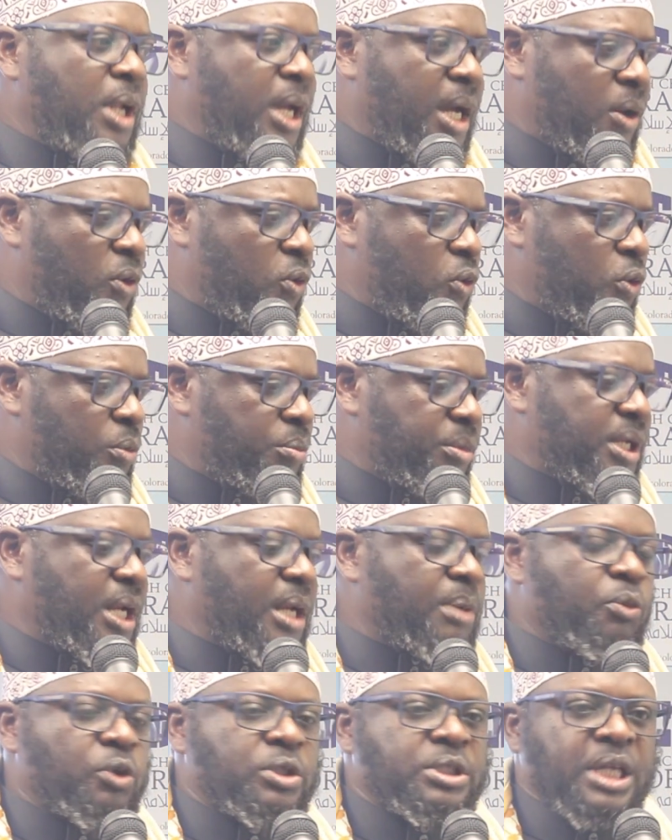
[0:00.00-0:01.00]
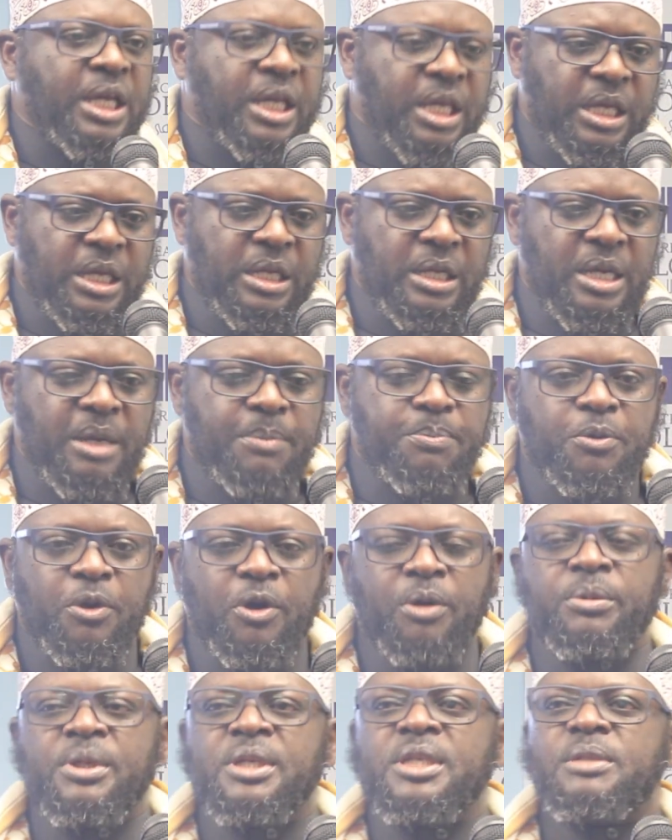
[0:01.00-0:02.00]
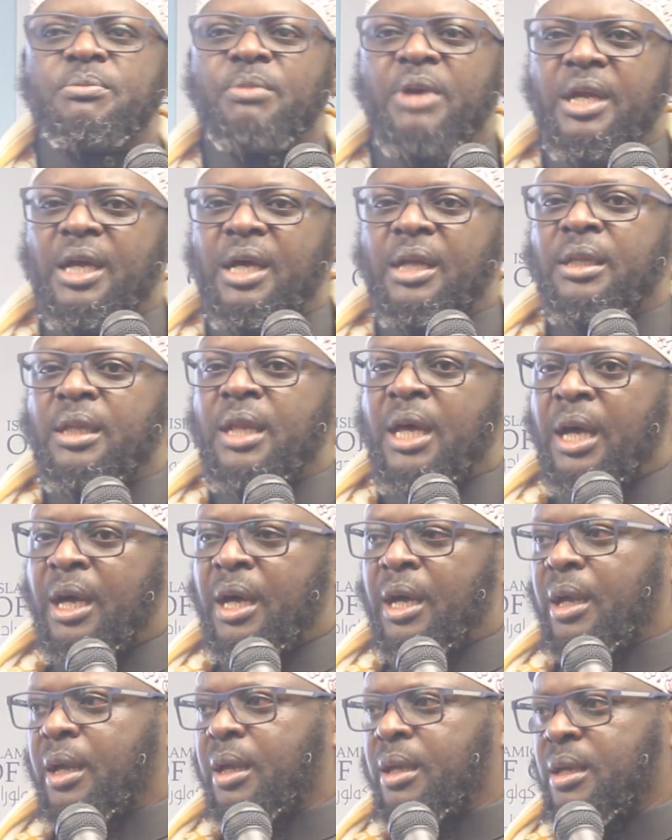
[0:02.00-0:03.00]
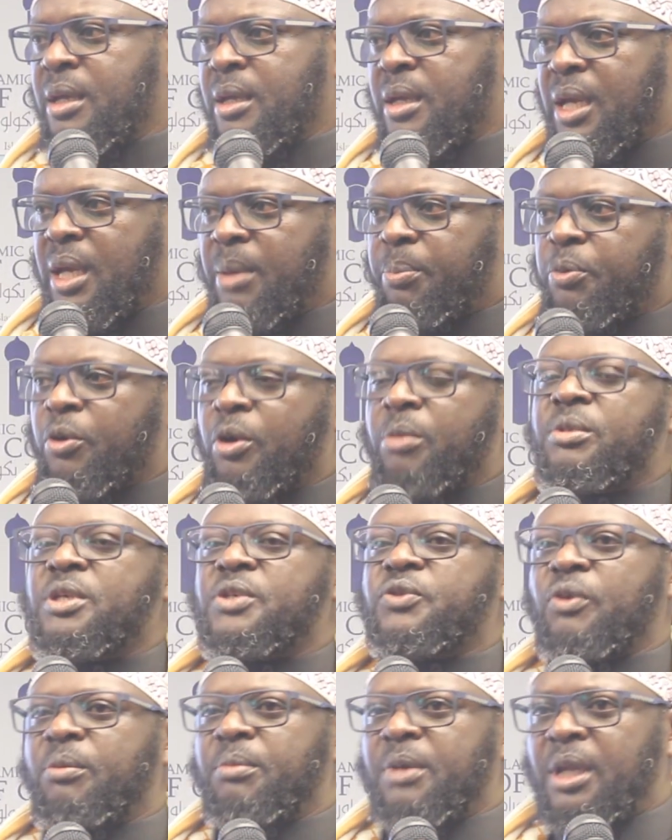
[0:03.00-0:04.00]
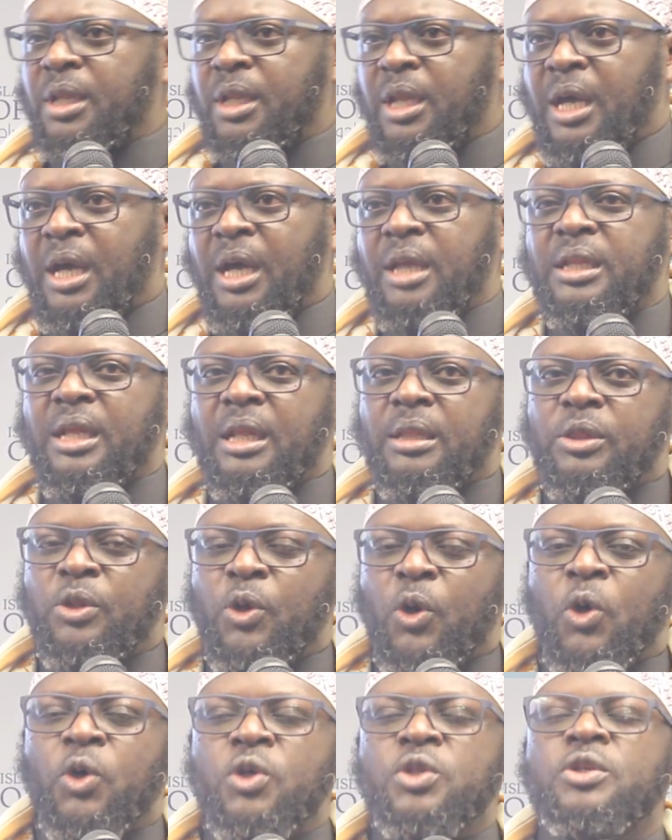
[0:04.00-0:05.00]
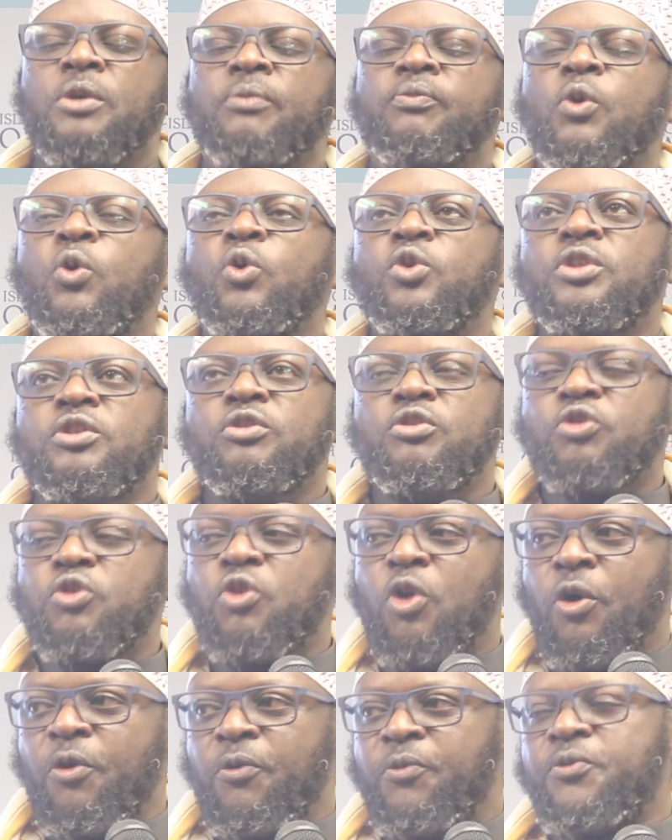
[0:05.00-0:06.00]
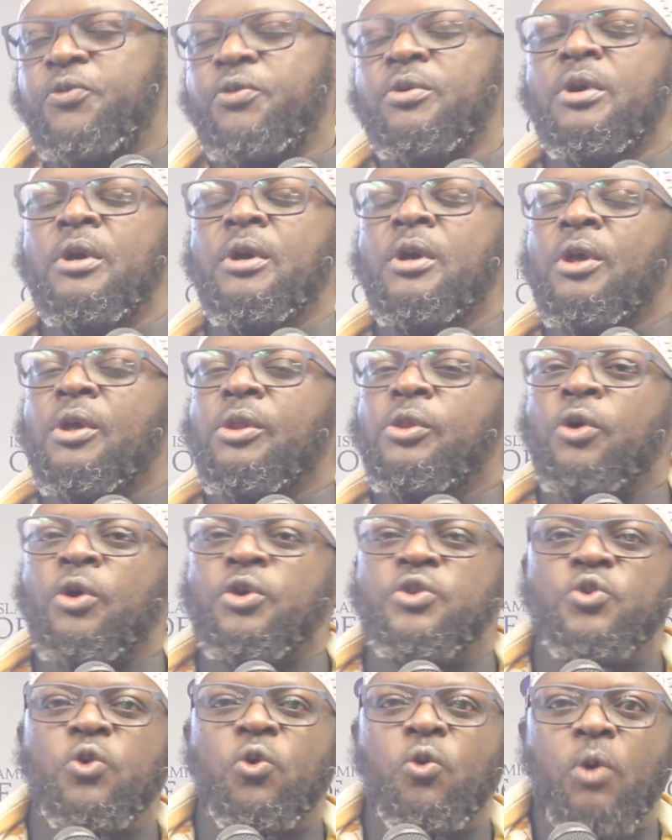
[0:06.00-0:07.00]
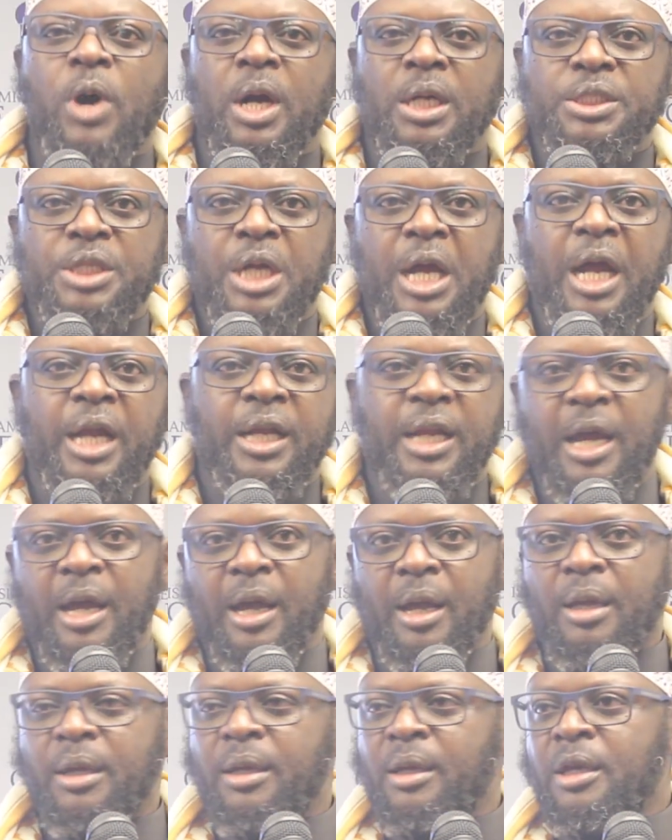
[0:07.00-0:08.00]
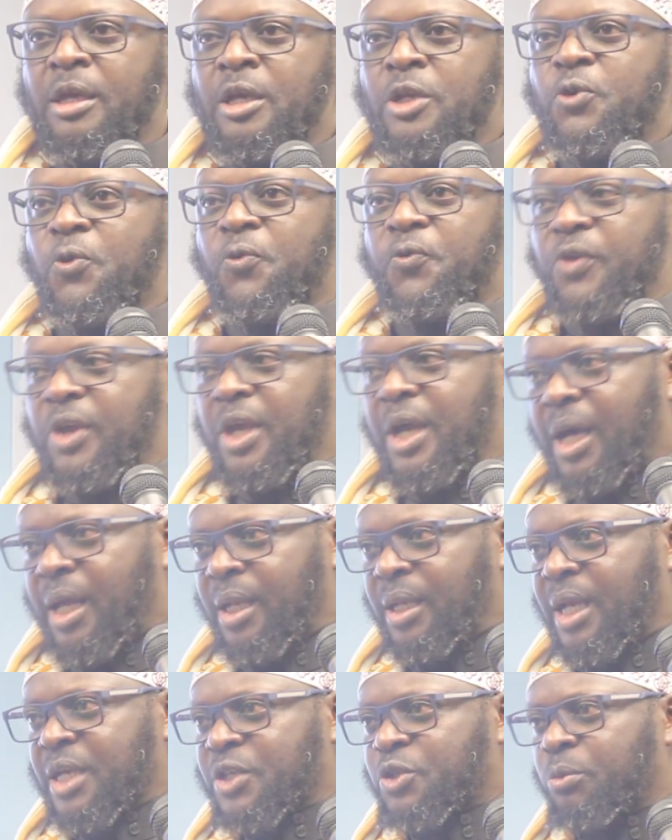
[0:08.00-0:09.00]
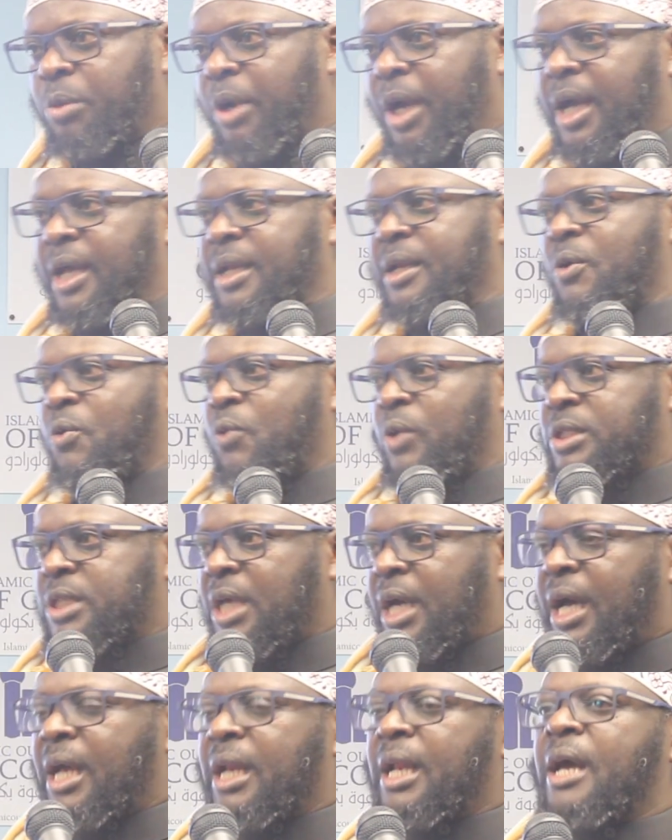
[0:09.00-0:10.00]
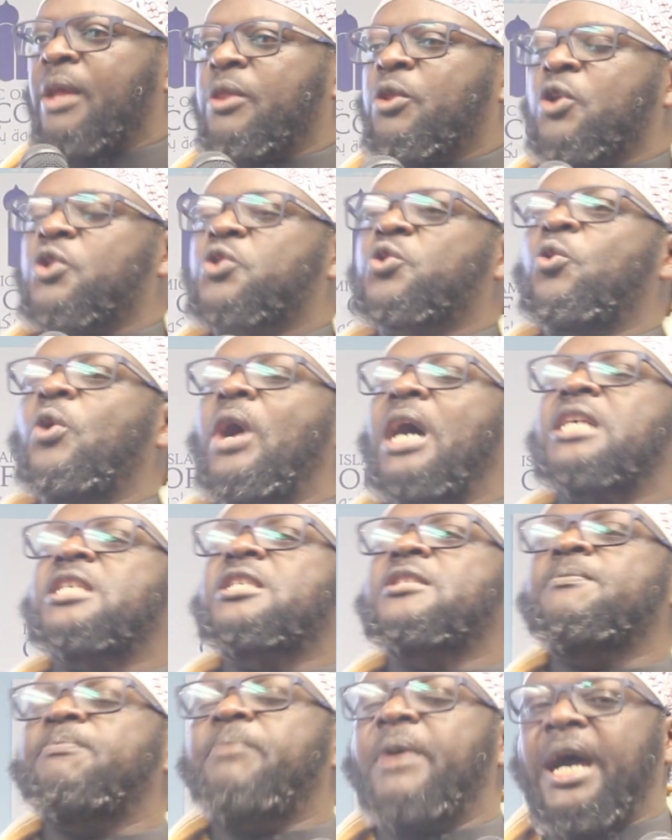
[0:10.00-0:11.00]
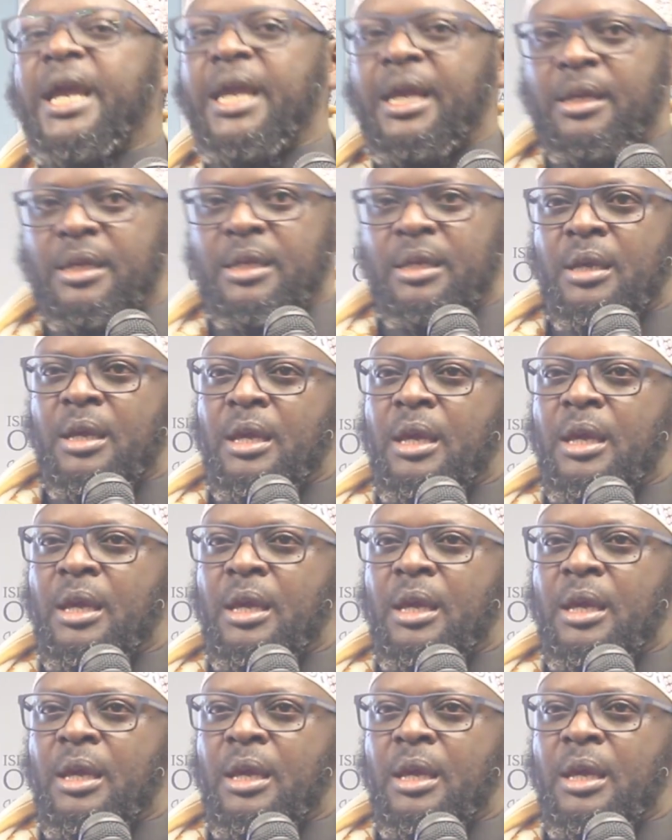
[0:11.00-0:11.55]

Allahu min al-muttaqin, a promise by Allah, a promise from Allah that those who strove, those who worked harder to fear Allah subhanahu wa ta'ala, those who aspired